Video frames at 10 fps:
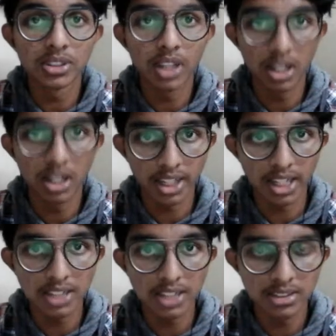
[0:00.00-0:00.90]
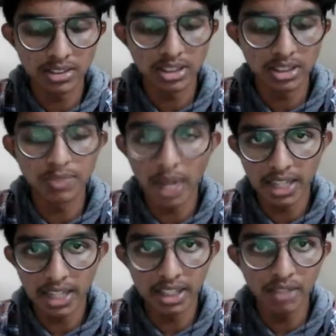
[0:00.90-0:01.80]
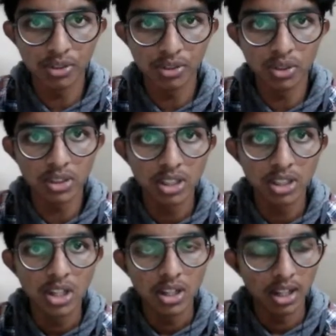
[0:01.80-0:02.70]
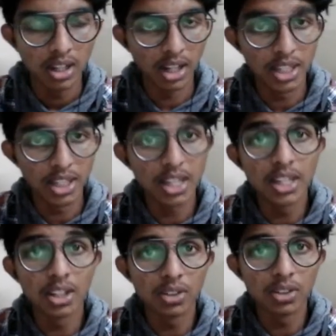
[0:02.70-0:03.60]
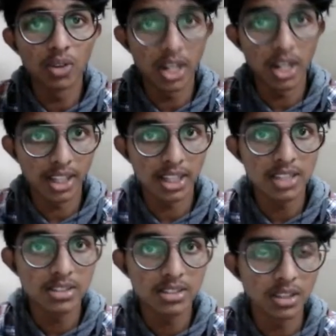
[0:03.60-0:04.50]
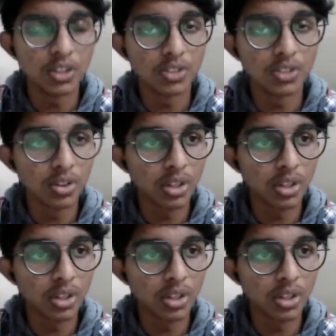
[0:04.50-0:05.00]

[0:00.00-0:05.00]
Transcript: other class just barely without inheriting it to another class, it is going to